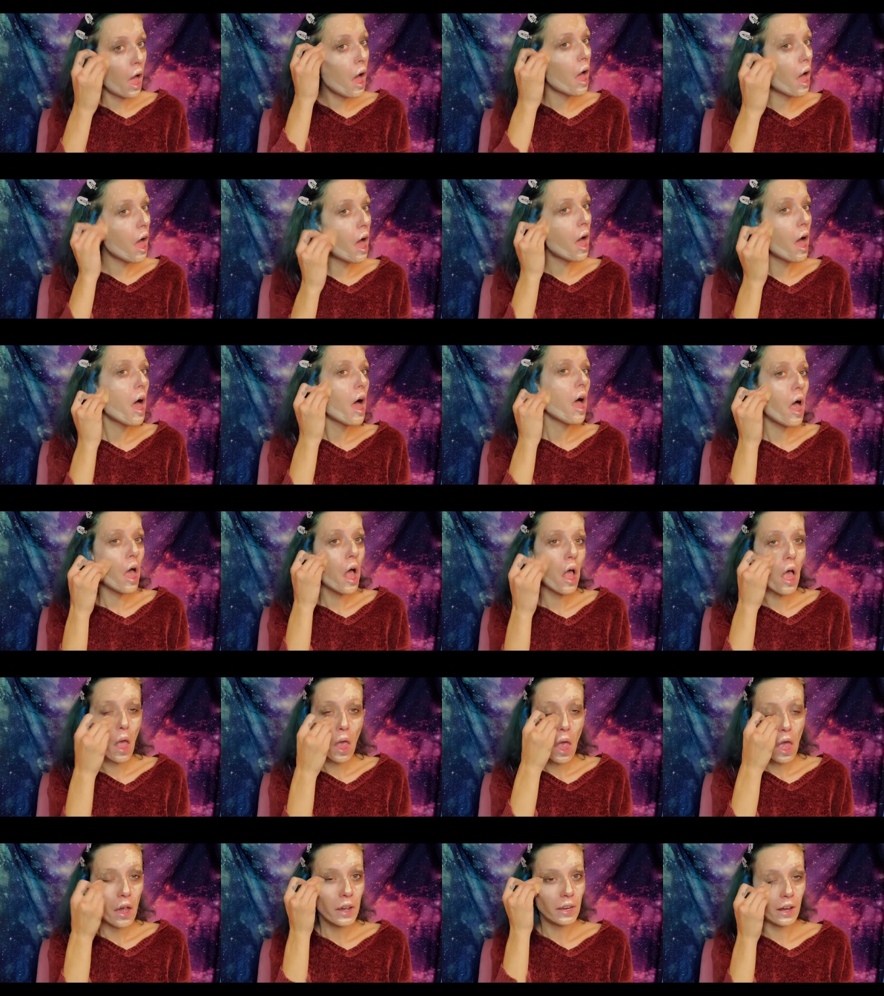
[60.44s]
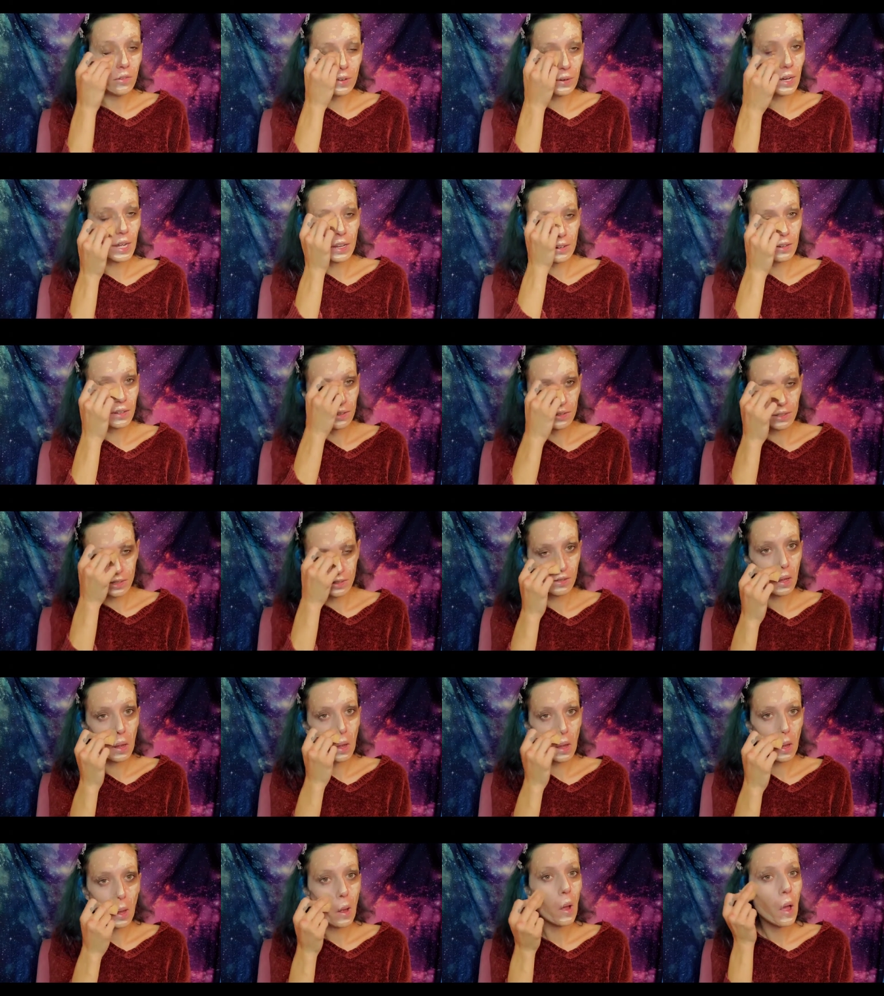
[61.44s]
And then yes, you're just going
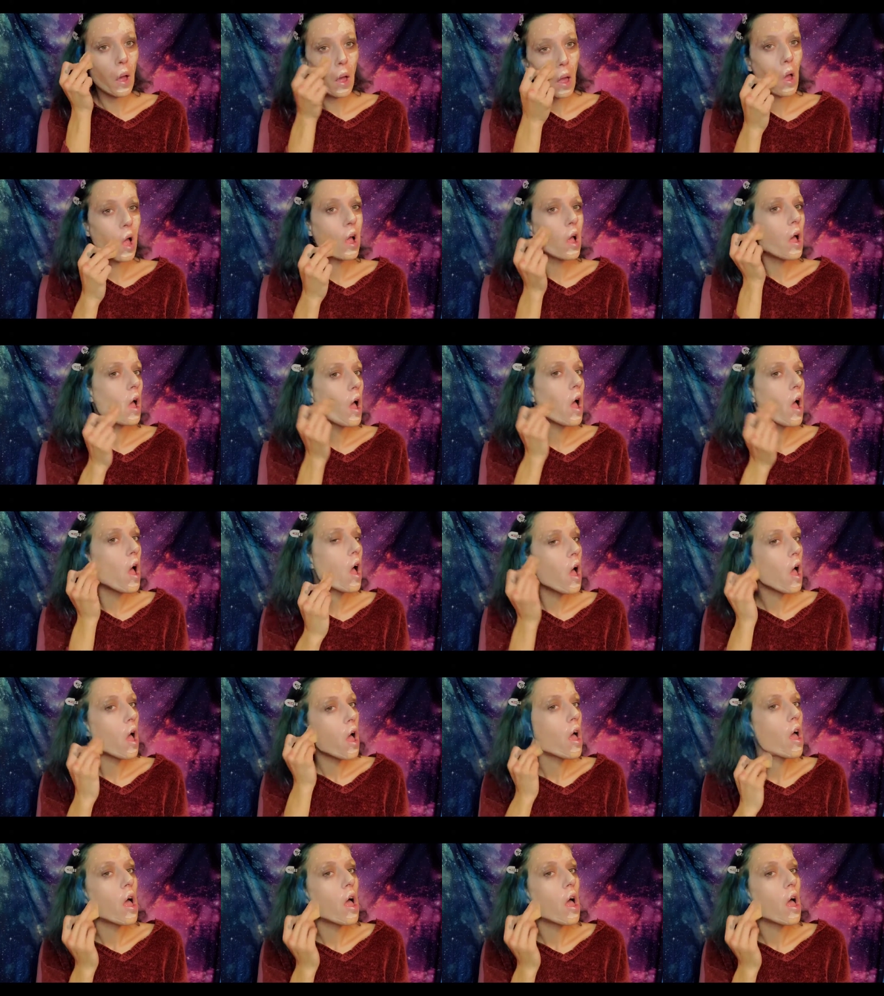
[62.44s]
to rub them all